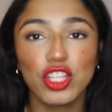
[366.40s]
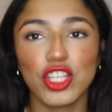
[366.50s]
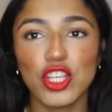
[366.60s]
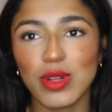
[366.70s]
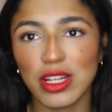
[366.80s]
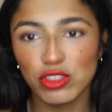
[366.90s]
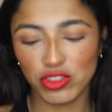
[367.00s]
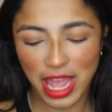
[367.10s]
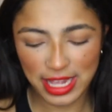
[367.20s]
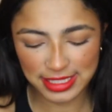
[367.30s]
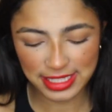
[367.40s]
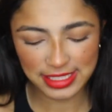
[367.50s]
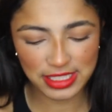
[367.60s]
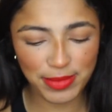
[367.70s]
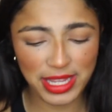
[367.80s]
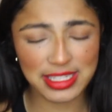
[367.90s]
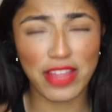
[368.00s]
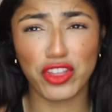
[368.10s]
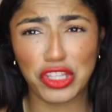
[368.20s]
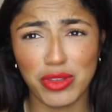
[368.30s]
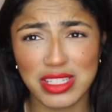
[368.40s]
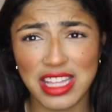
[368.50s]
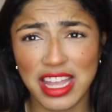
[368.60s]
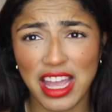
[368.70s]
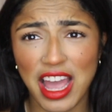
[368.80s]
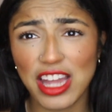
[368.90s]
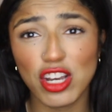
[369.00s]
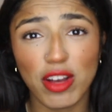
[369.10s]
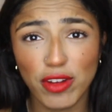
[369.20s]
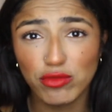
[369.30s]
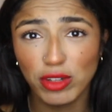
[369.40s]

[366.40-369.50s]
cute little dress. This to me is like the cutest thing. I love a